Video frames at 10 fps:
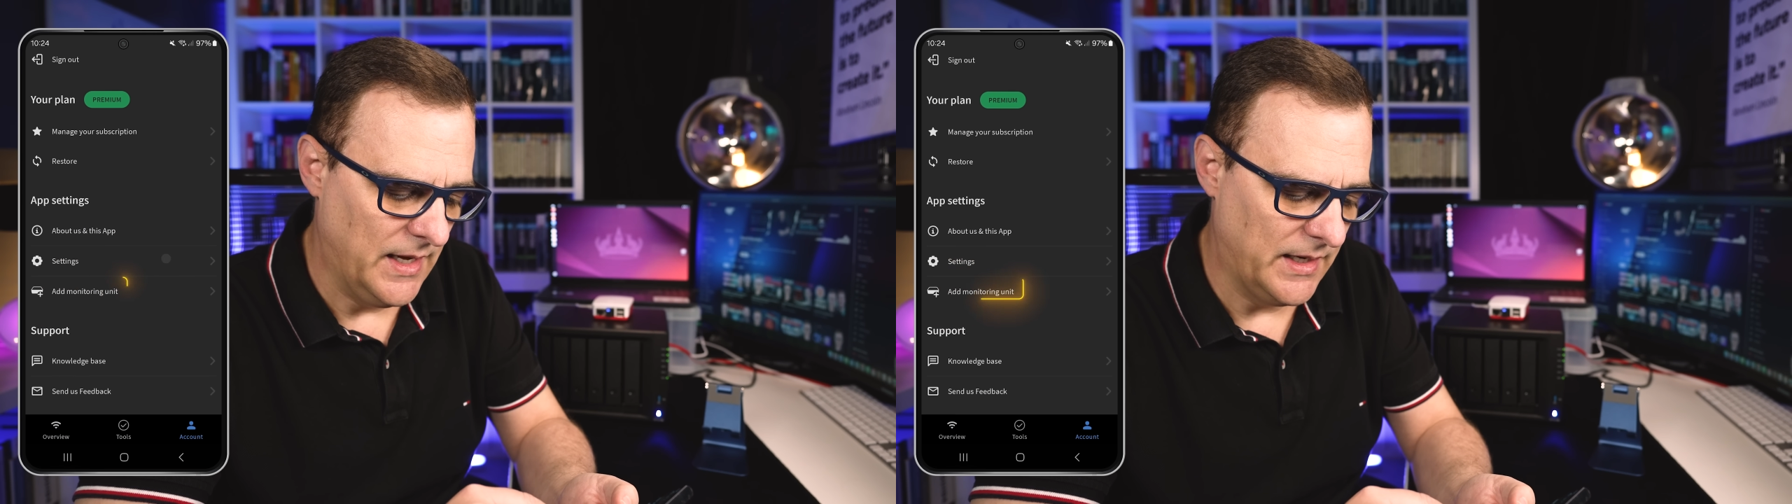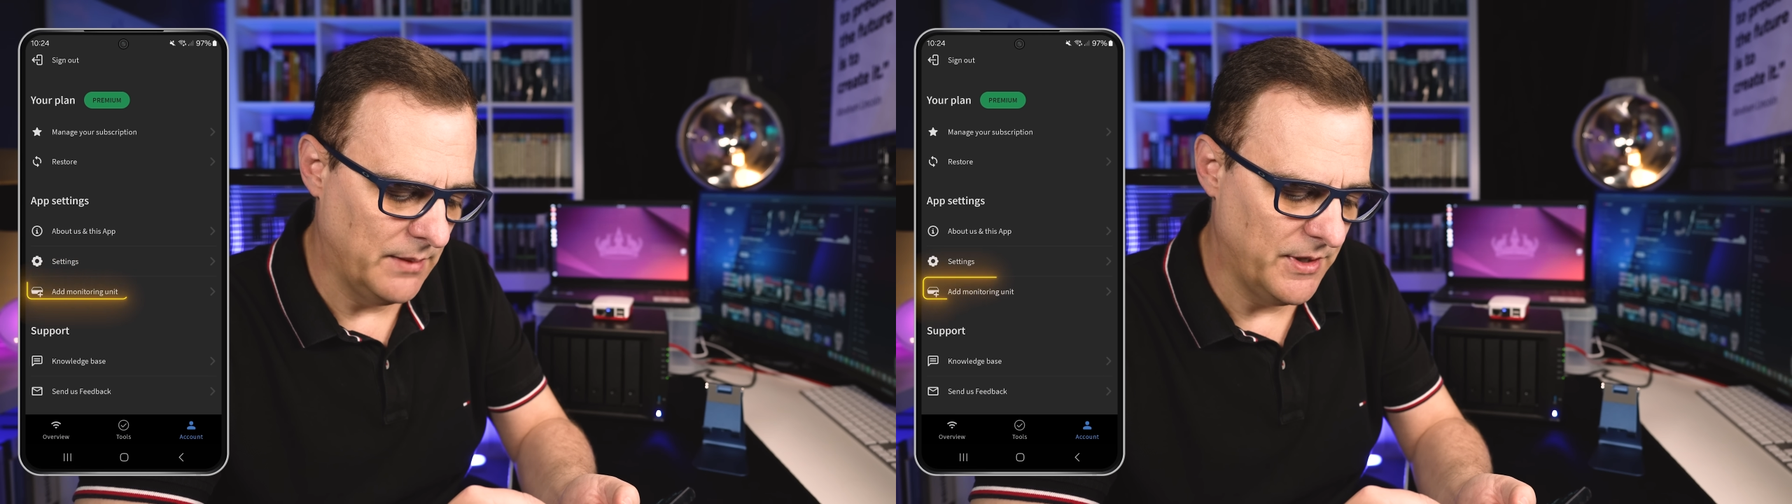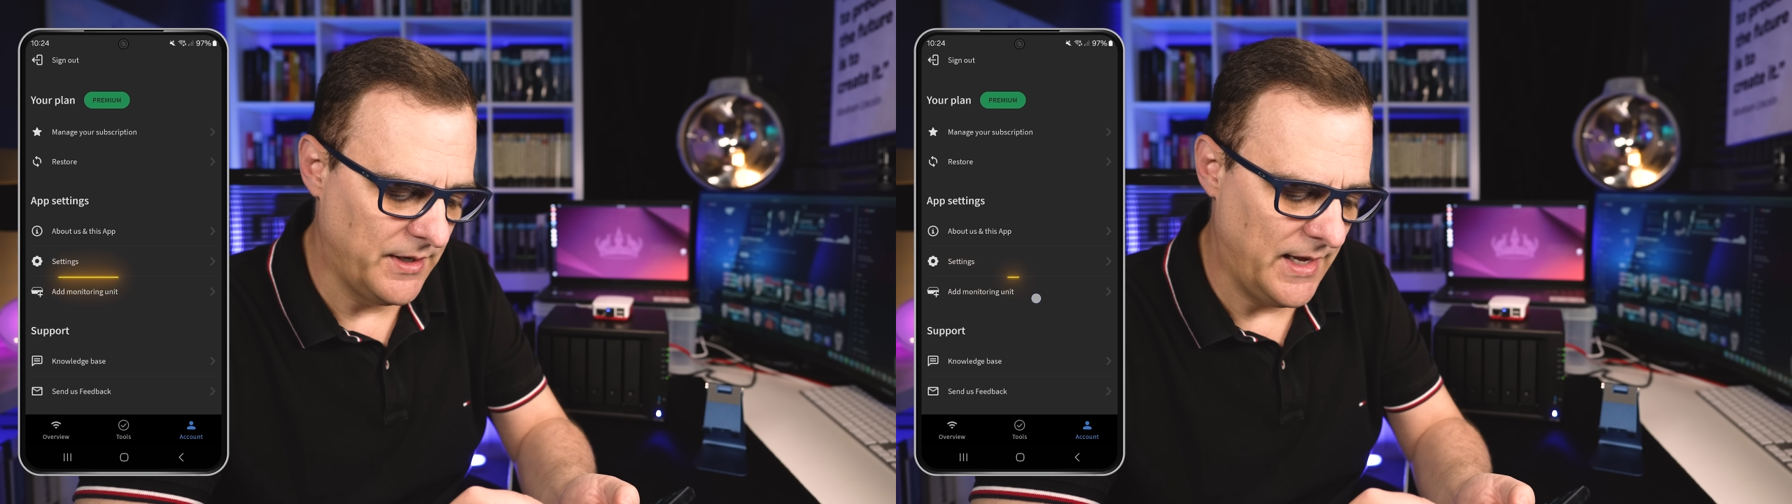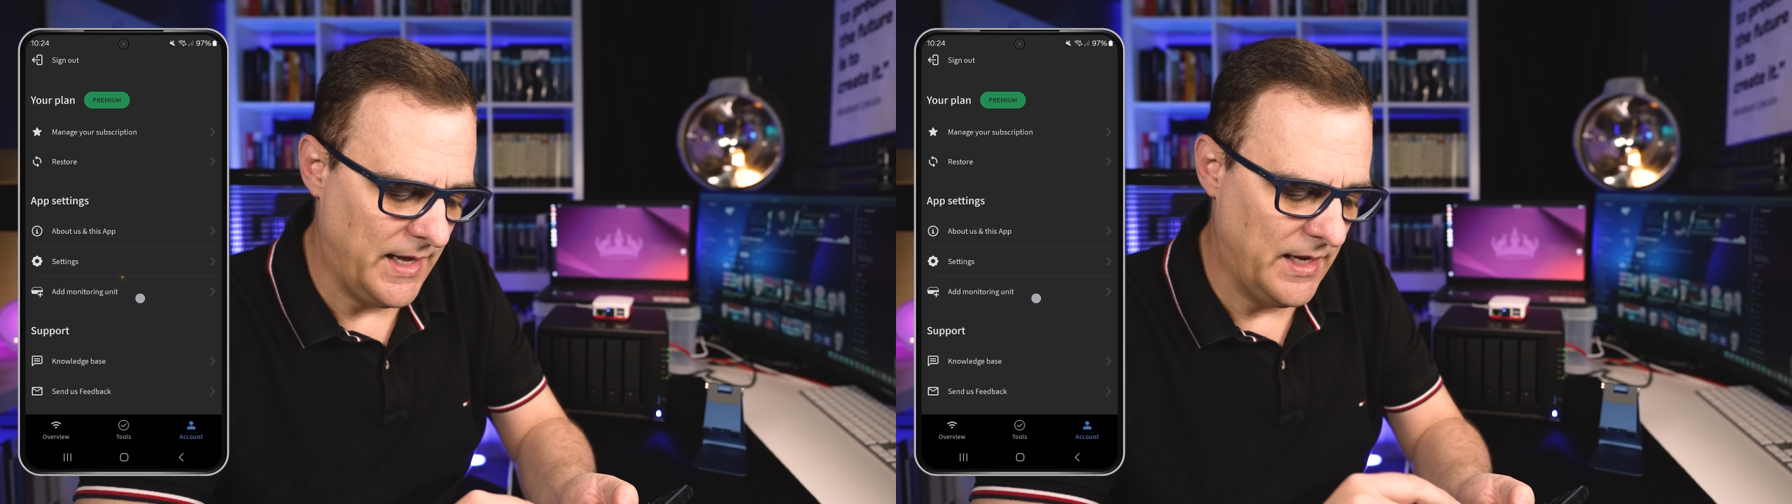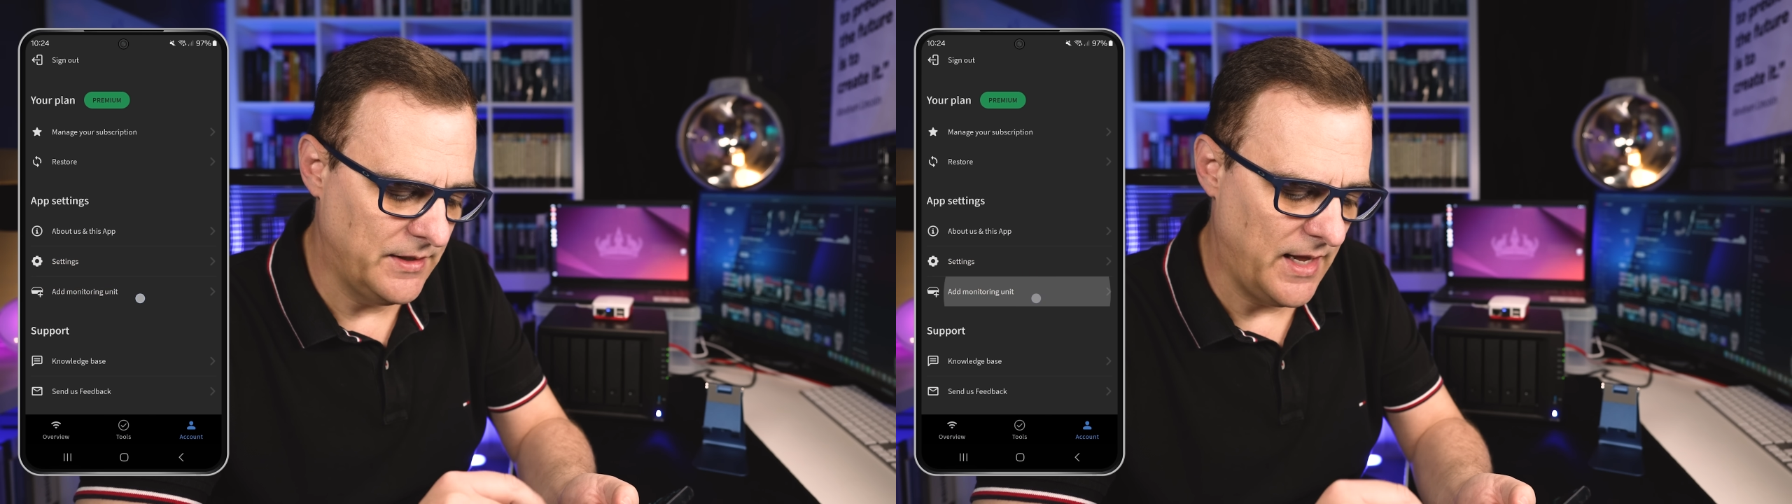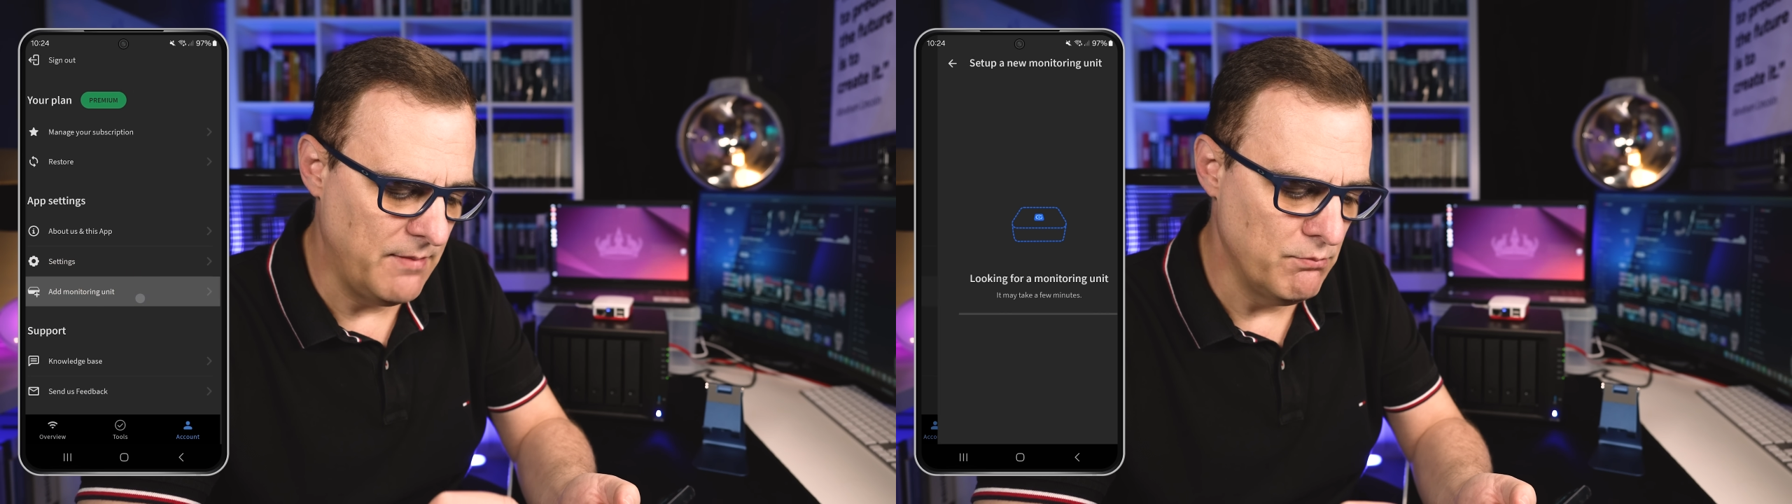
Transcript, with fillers: and I'm going to add a